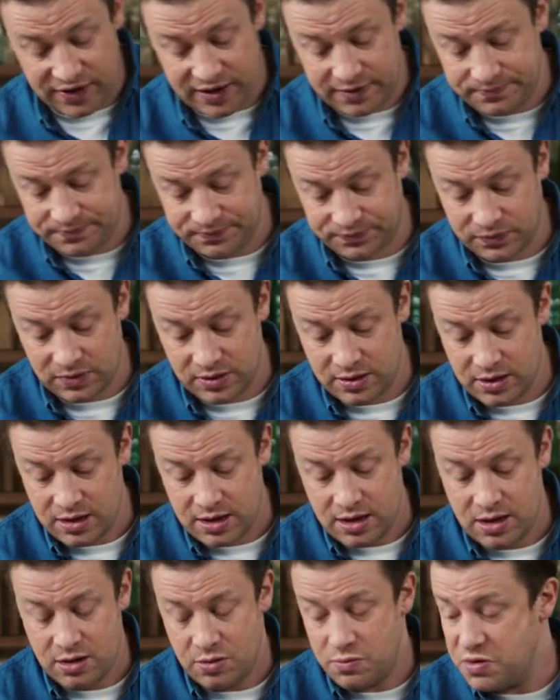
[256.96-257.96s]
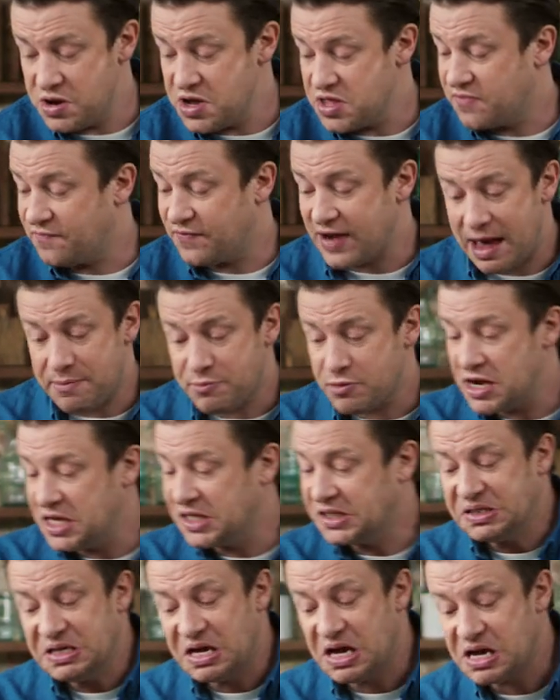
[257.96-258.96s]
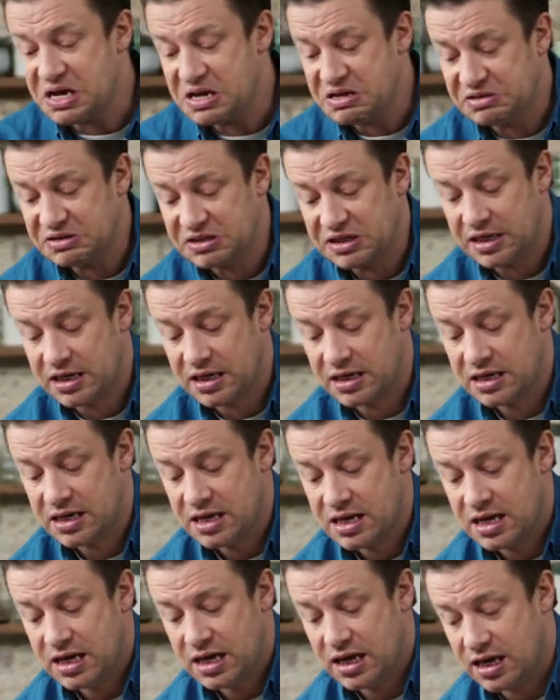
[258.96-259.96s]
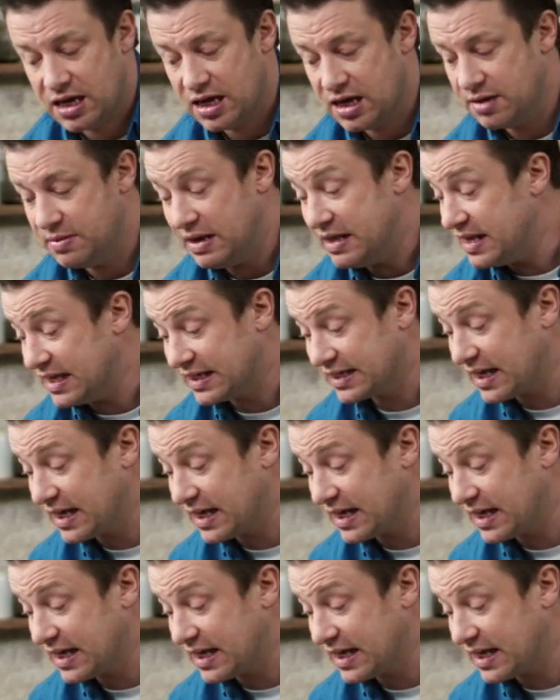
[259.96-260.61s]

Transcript: it with flatbreads, naans. In this